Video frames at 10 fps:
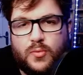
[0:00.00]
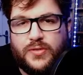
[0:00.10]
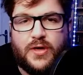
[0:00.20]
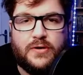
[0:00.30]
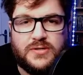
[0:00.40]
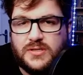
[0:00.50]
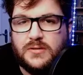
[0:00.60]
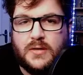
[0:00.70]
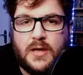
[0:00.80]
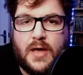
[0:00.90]
with
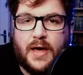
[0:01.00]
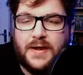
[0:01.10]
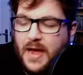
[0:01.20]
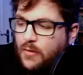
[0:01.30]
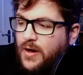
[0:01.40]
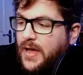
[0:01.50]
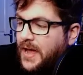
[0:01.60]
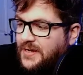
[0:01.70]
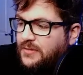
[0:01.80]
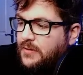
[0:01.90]
those and how I
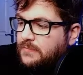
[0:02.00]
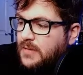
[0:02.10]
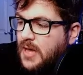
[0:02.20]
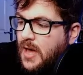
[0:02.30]
edit them.